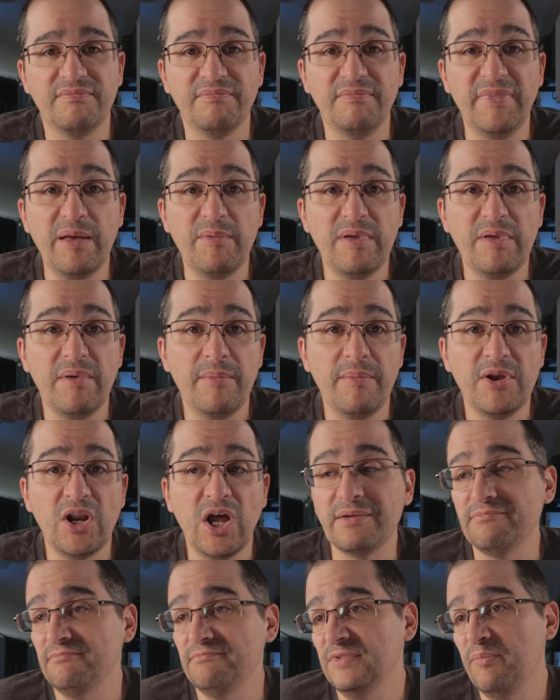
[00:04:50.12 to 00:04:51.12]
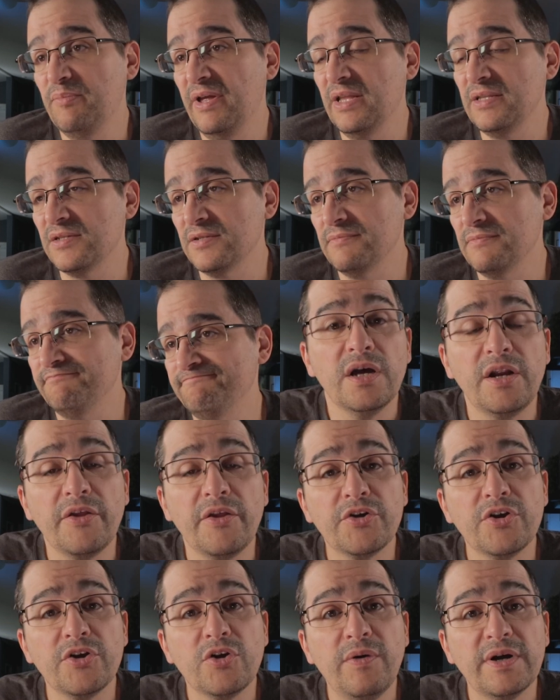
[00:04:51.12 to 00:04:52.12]
Maybe, maybe not. It depends.
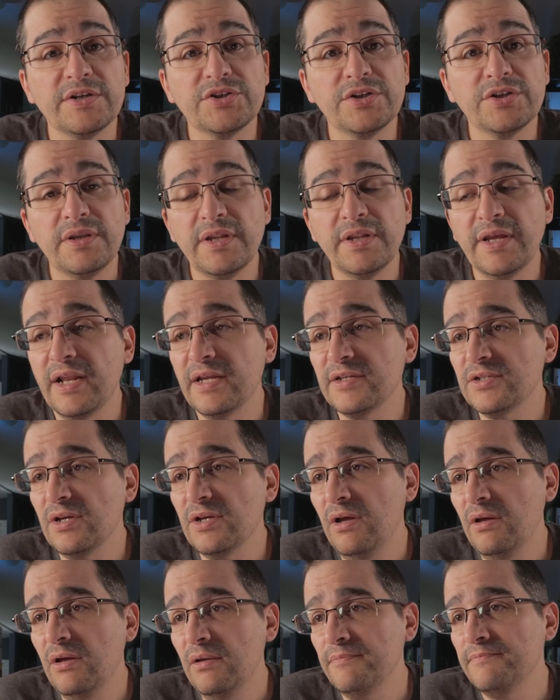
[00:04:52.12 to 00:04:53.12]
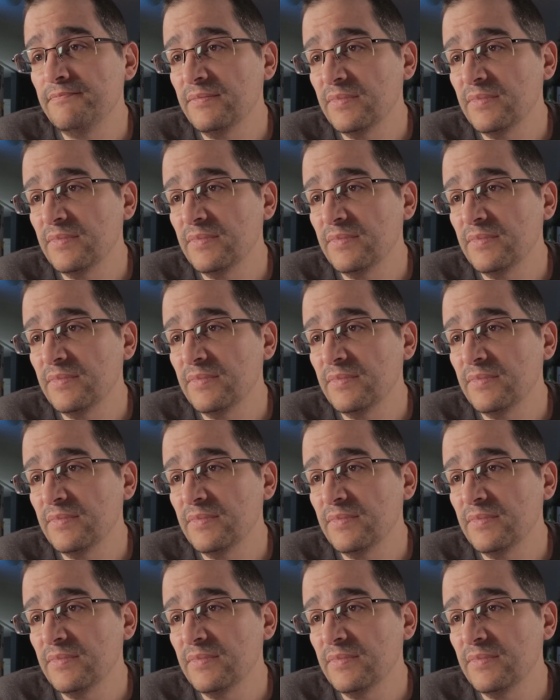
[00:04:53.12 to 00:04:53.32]
Another good question that I saw,